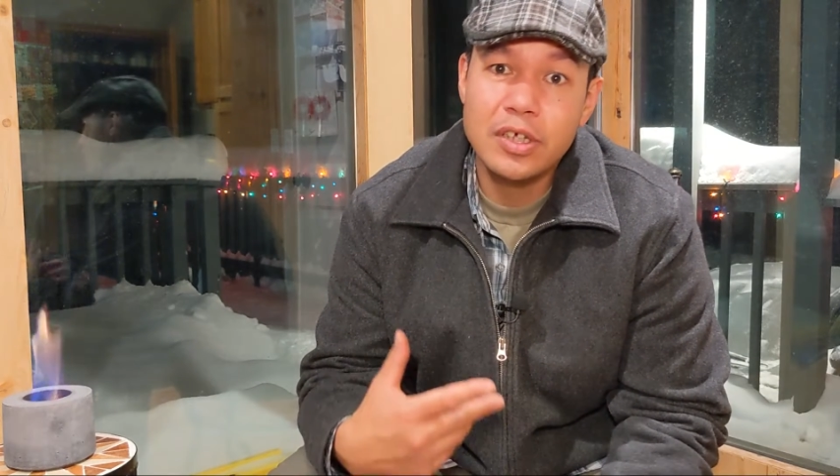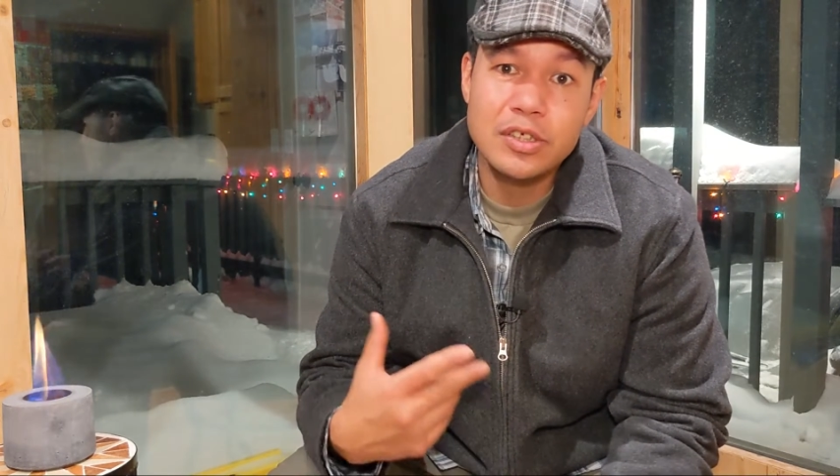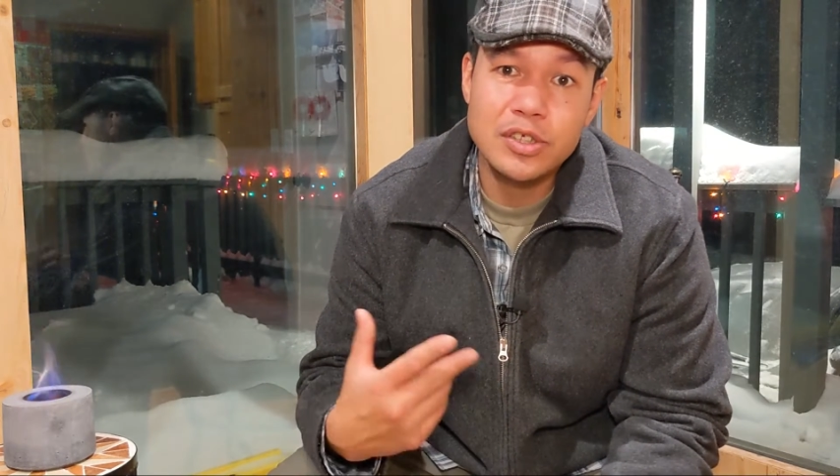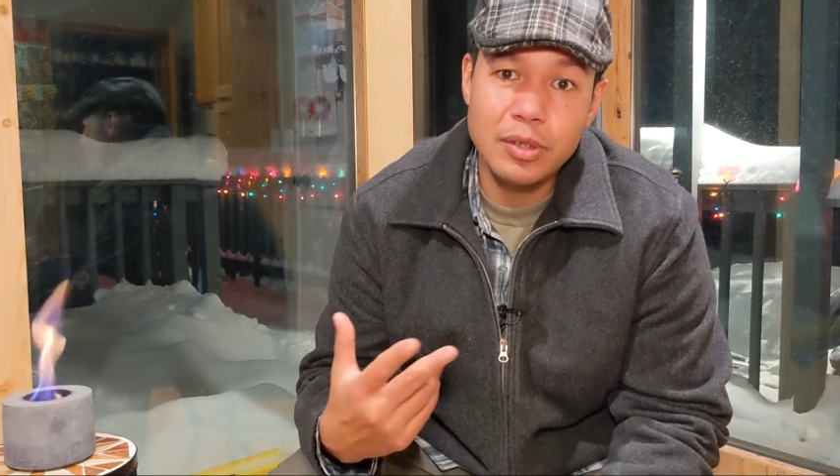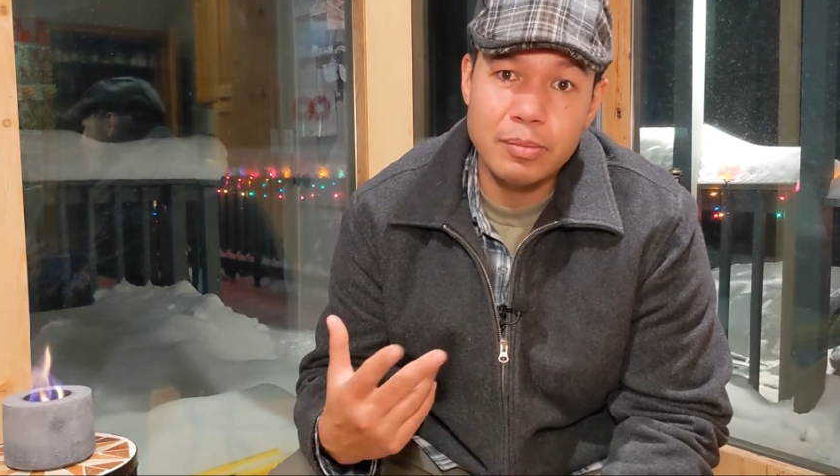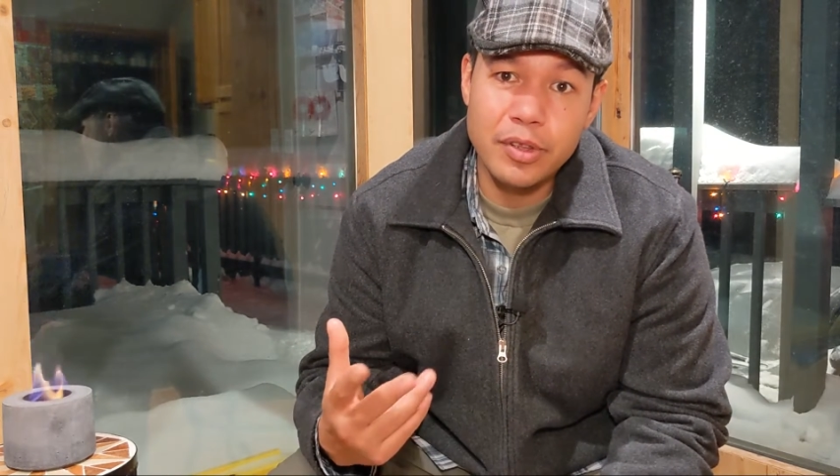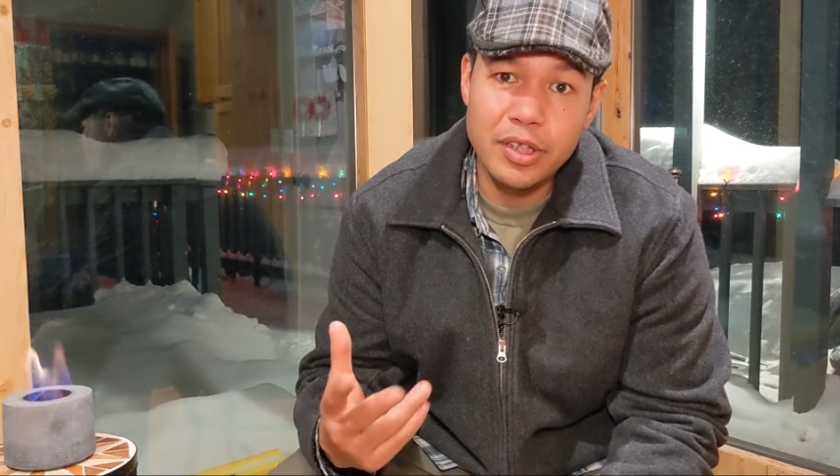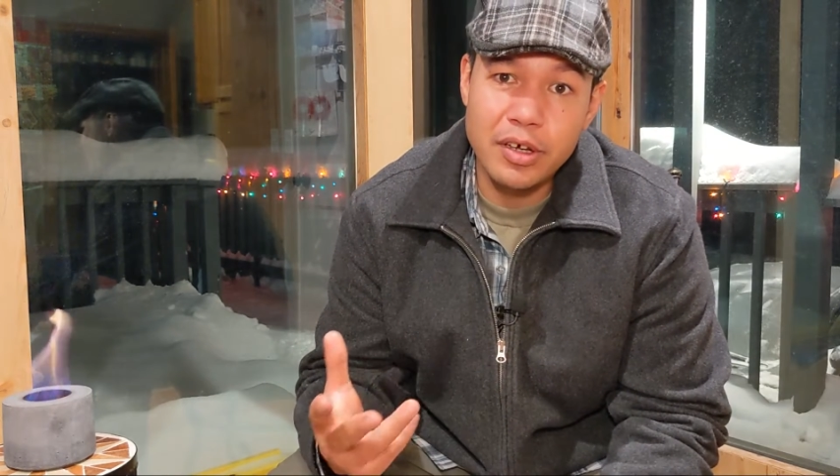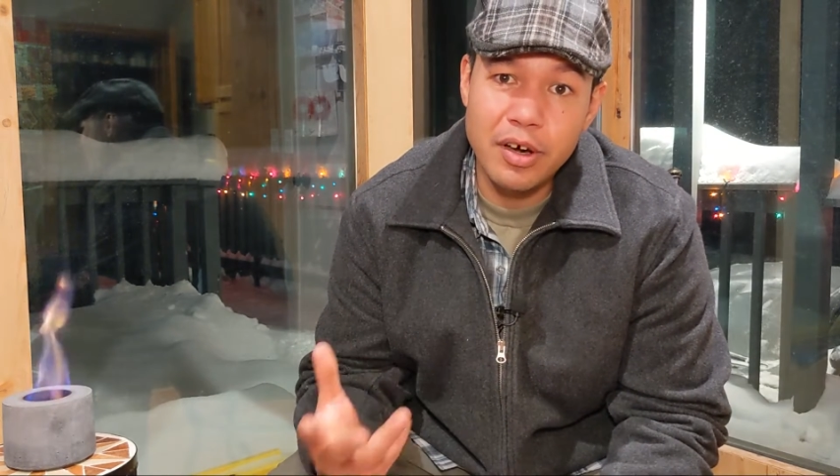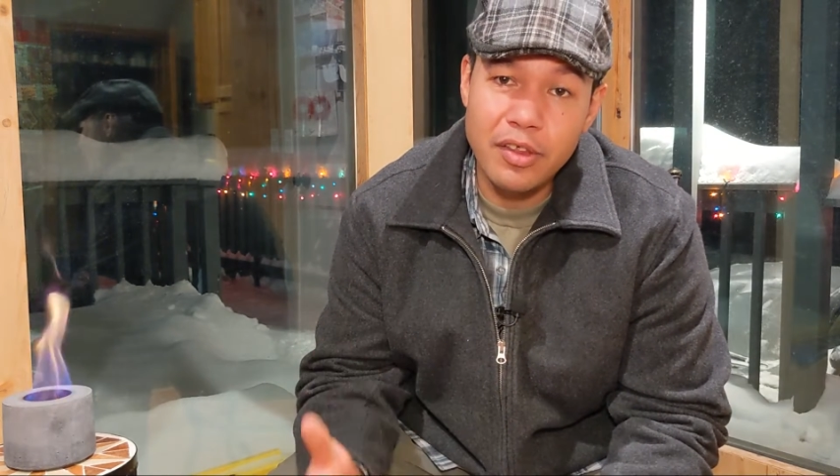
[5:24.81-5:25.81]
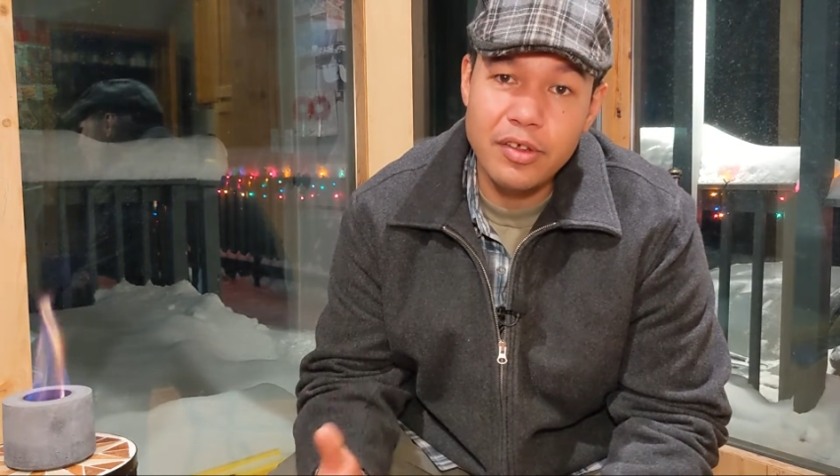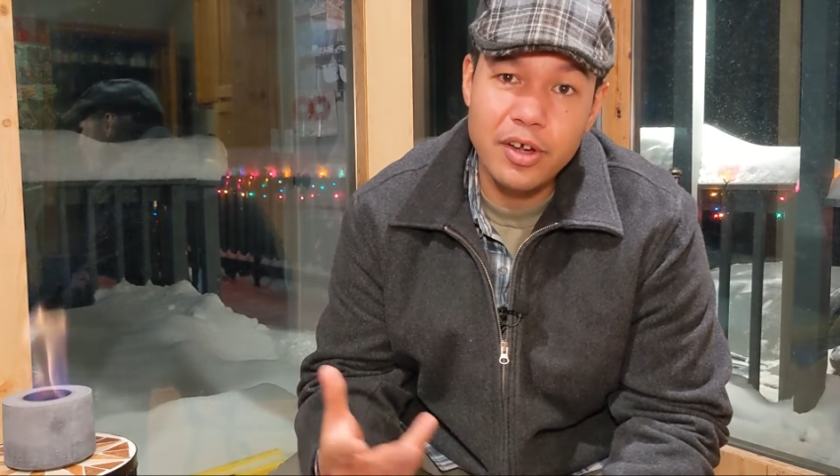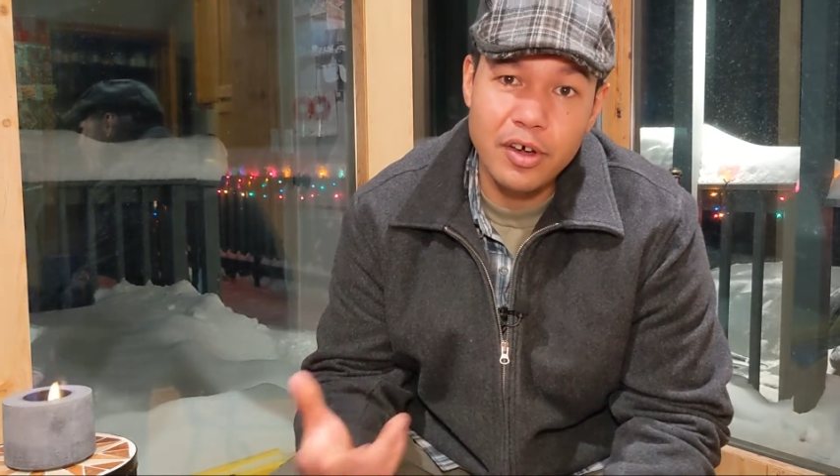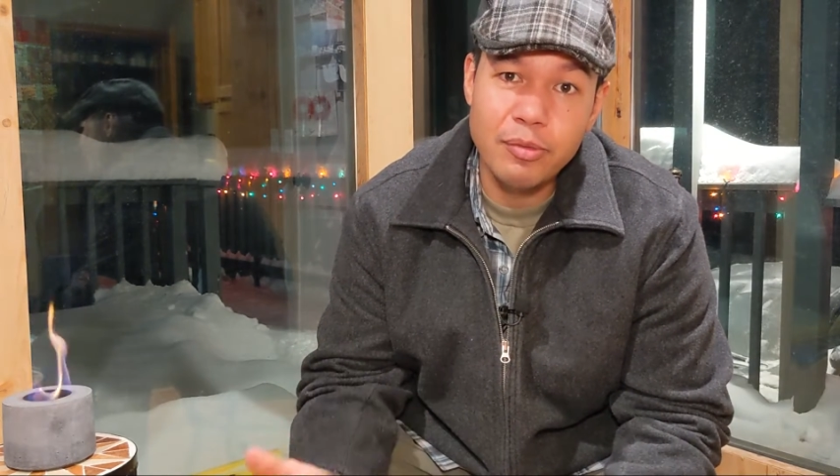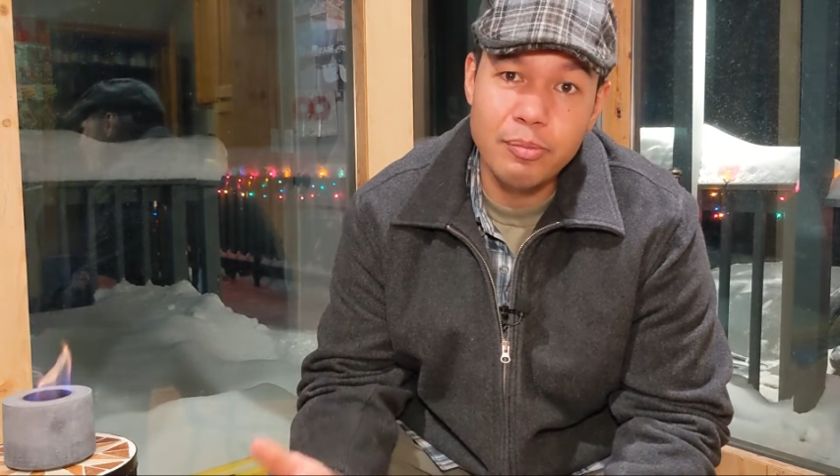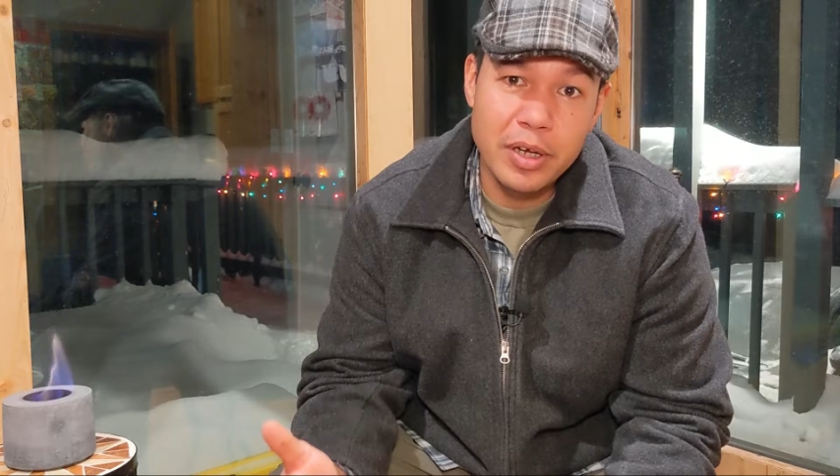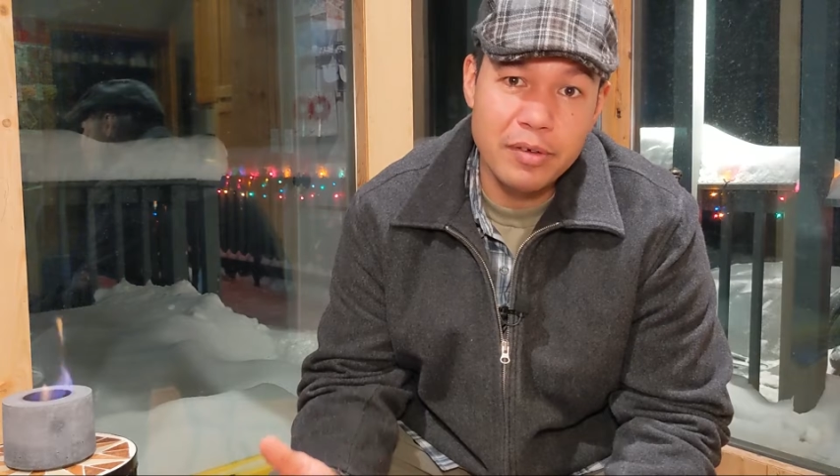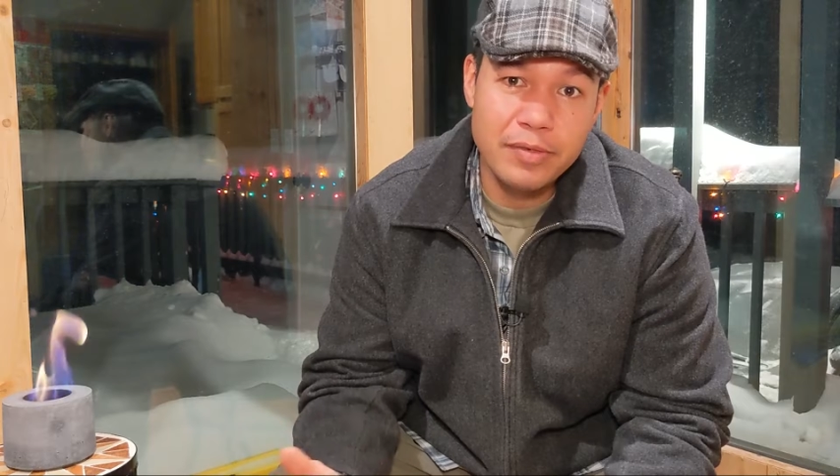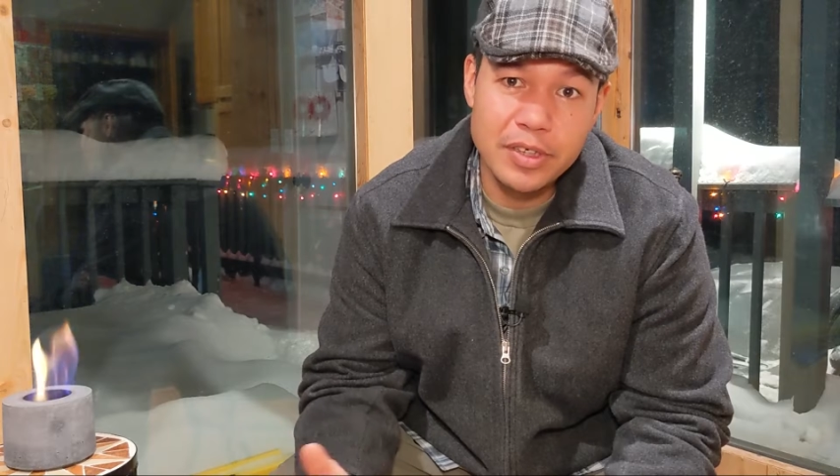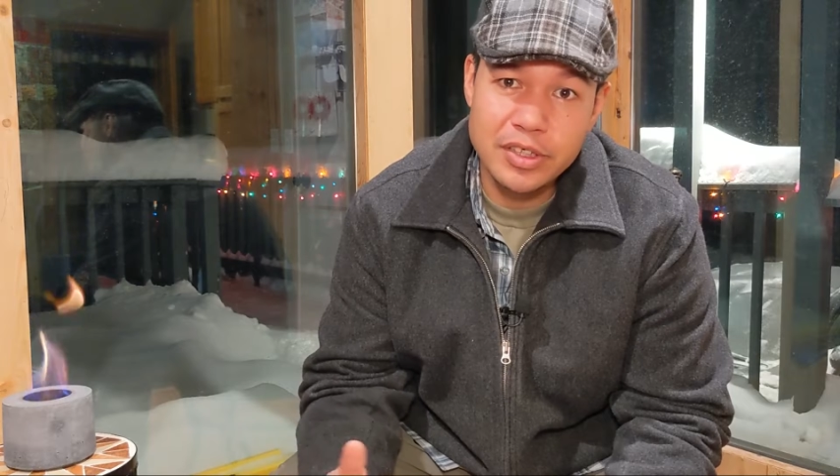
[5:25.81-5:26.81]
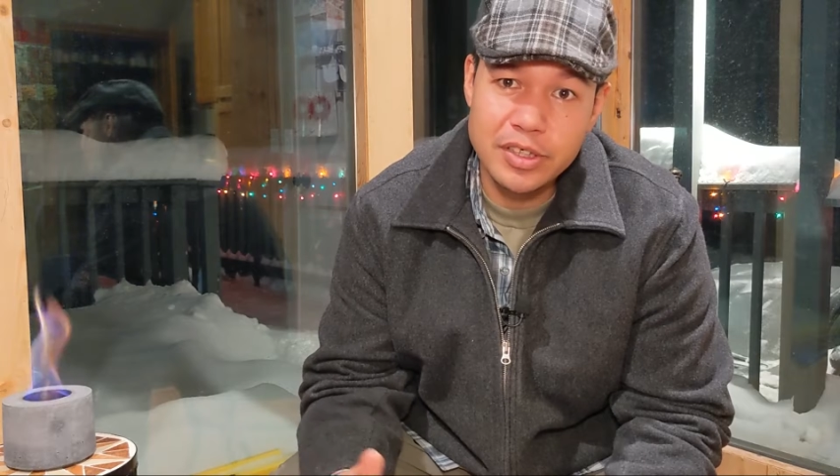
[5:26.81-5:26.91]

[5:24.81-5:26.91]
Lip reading: some of the other health benefits